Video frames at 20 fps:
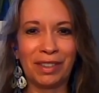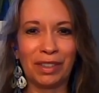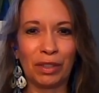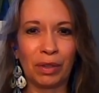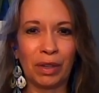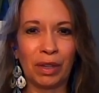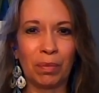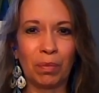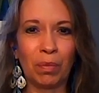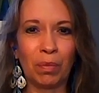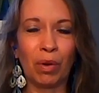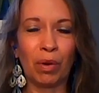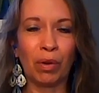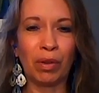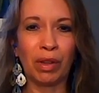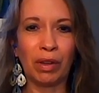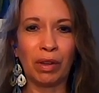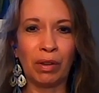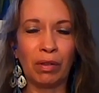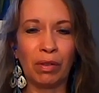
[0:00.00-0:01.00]
drink more
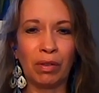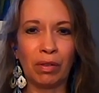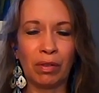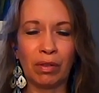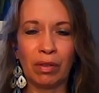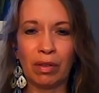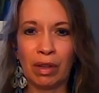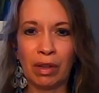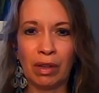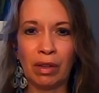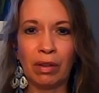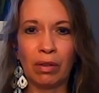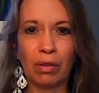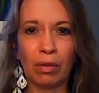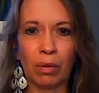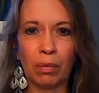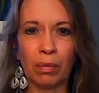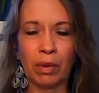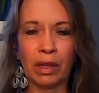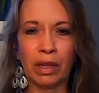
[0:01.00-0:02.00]
than you
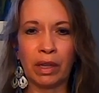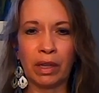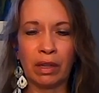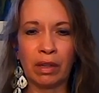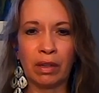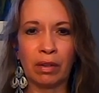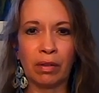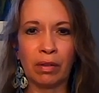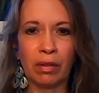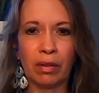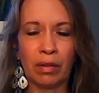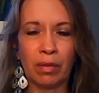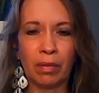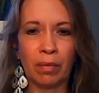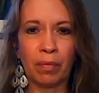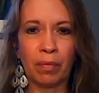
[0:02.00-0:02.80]
normally do.